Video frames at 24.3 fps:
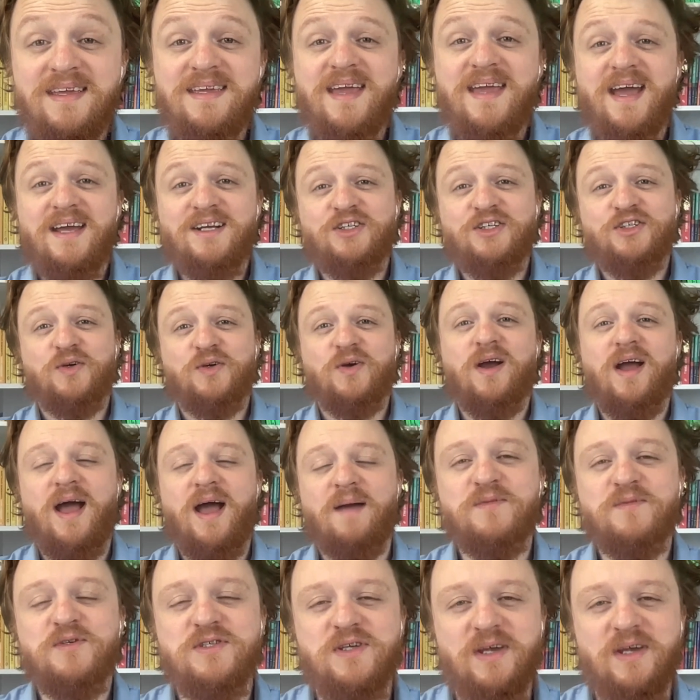Yeah, sure.
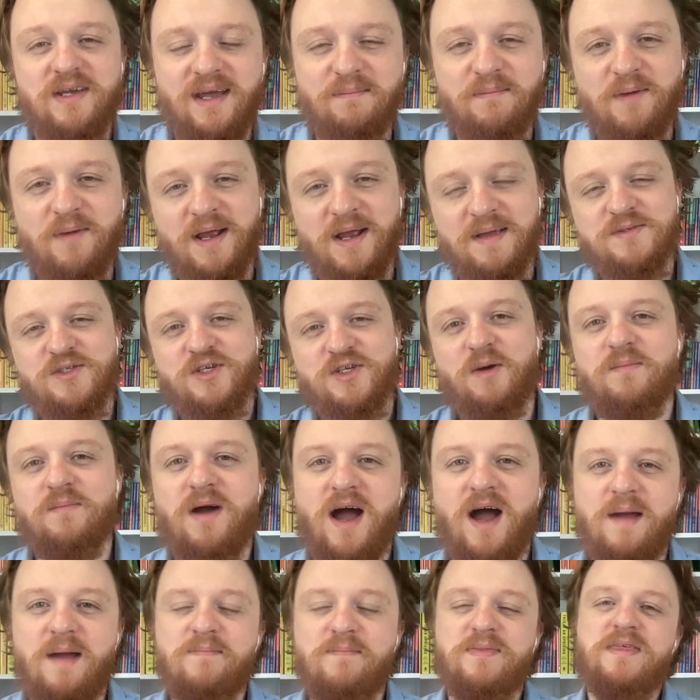My name's Tom.
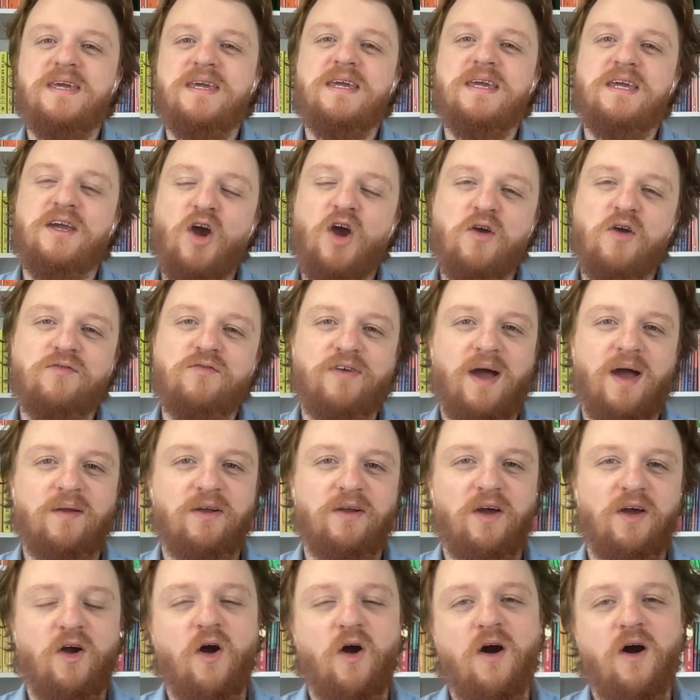I'm the
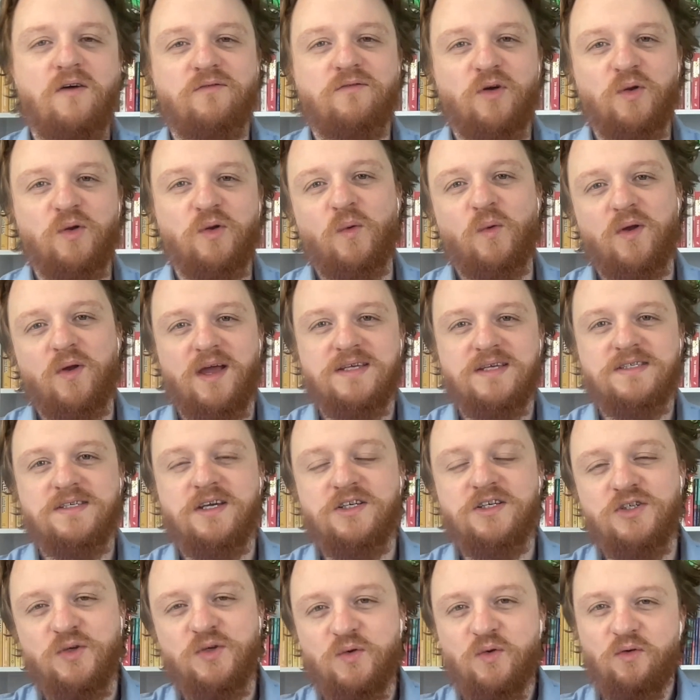co-founder of an
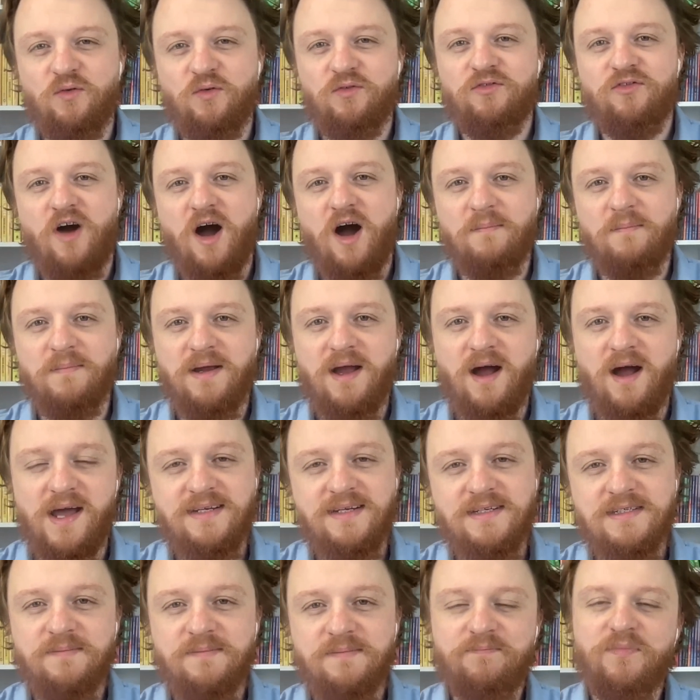organization called
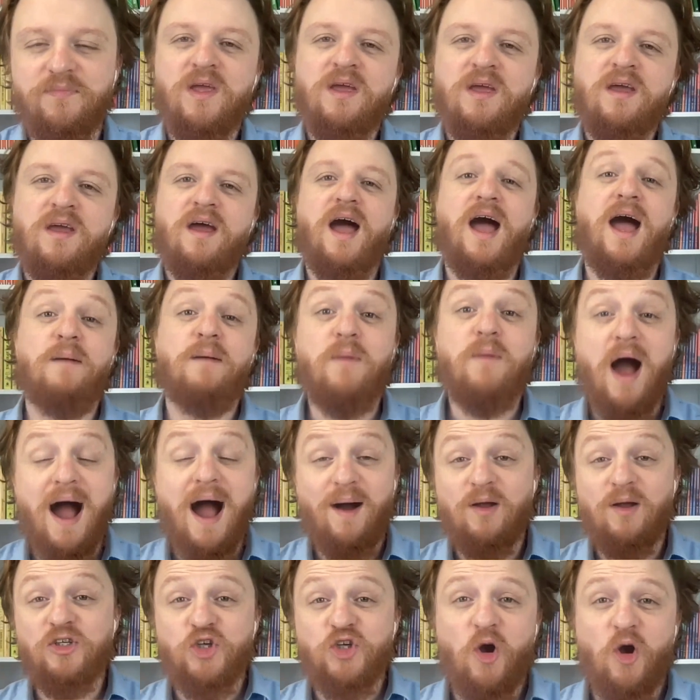FarmKind.
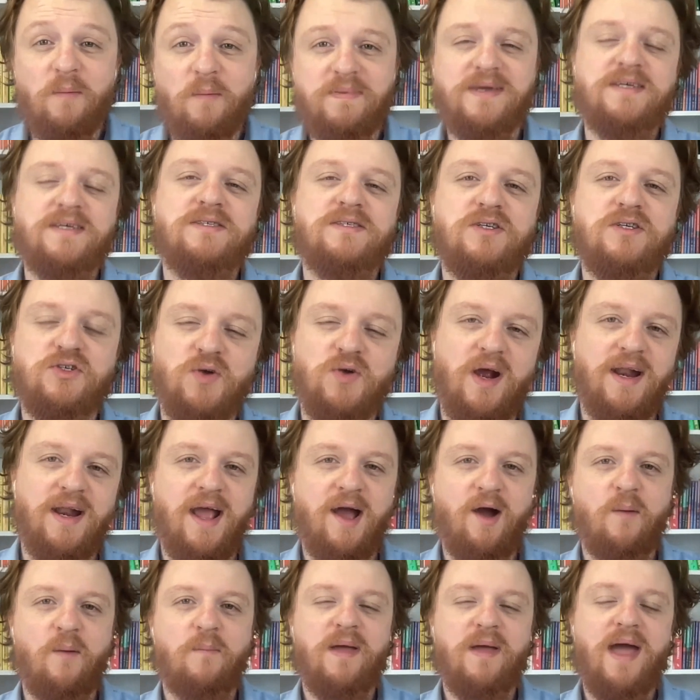Our job is to try and
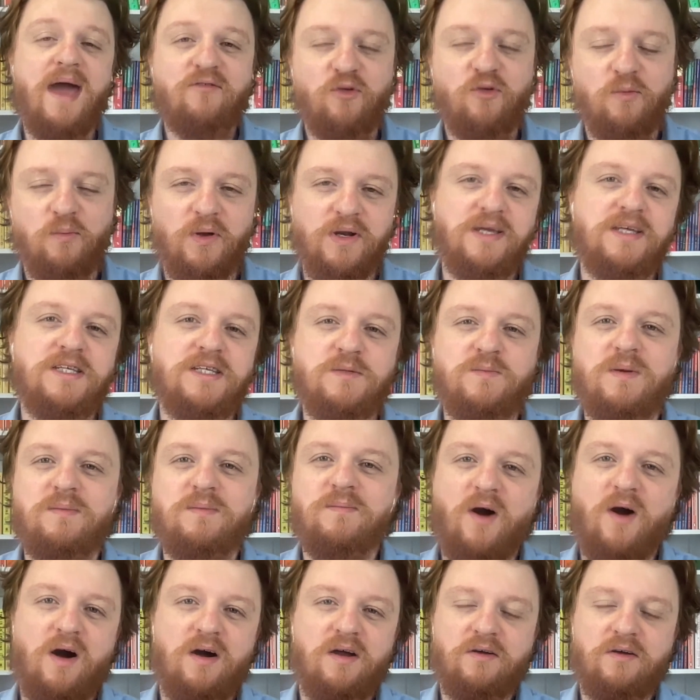help everybody to be
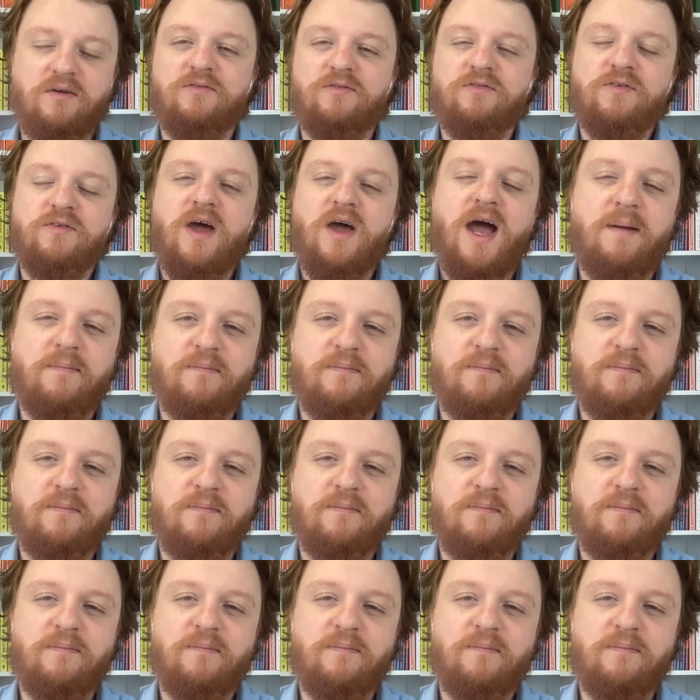part of